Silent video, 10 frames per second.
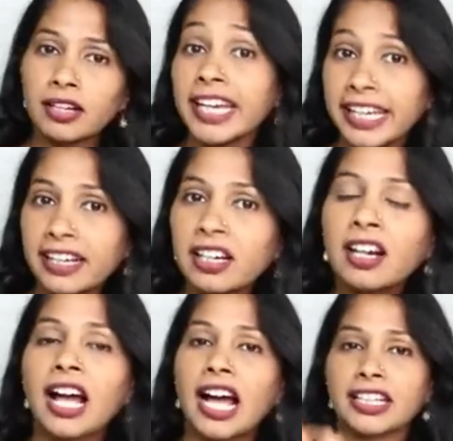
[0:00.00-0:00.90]
hing,
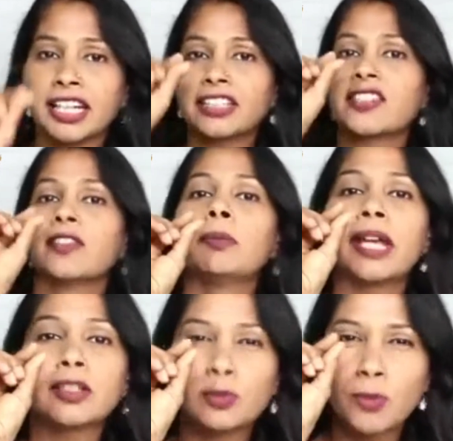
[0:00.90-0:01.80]
and then she will
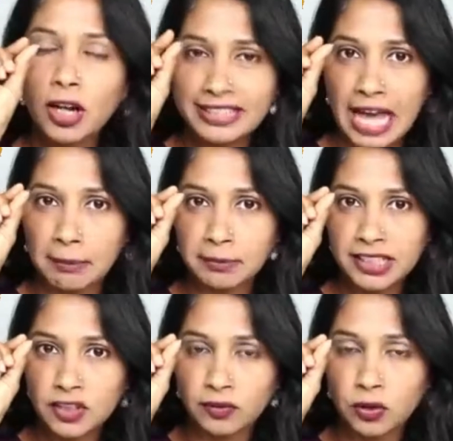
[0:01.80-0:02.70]
make small
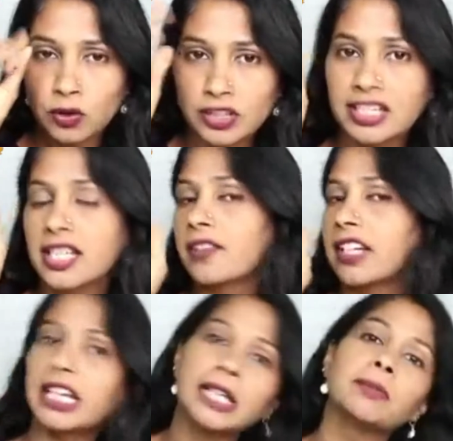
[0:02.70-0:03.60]
tablets of those, and she will
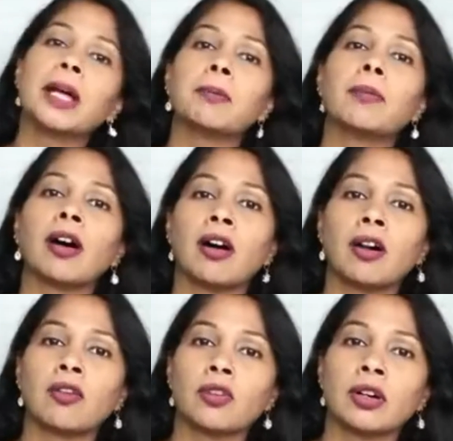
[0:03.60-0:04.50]
keep them
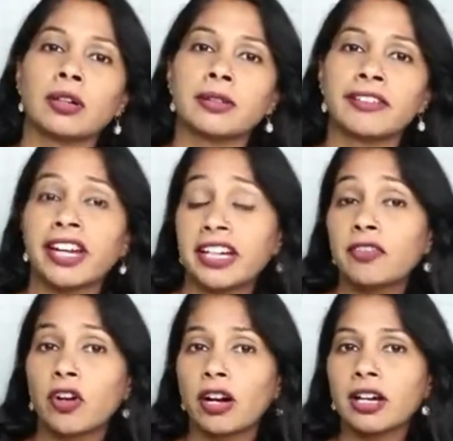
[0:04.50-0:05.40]
ready
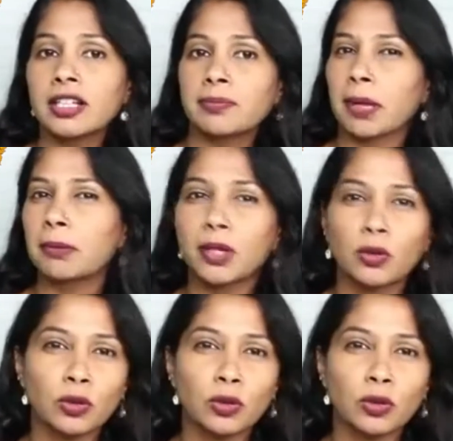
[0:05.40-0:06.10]
for us. Maybe,